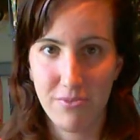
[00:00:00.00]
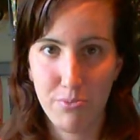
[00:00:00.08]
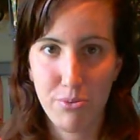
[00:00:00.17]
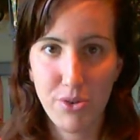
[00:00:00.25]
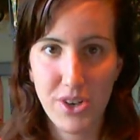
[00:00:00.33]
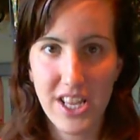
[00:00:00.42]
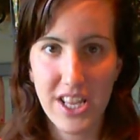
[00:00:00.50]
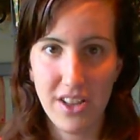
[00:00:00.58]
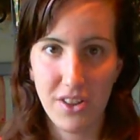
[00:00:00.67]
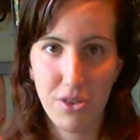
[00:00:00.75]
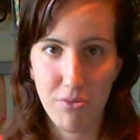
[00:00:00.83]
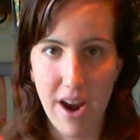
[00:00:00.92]
pretty
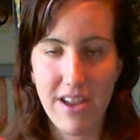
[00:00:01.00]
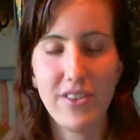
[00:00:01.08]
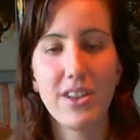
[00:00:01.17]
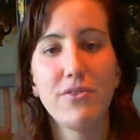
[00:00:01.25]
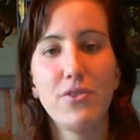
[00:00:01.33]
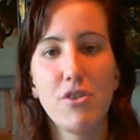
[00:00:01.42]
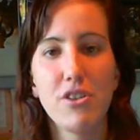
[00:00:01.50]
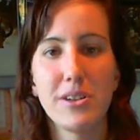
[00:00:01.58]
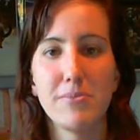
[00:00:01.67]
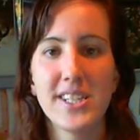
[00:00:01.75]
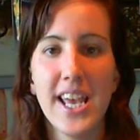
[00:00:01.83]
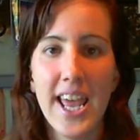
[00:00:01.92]
thriving
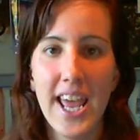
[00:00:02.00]
forums.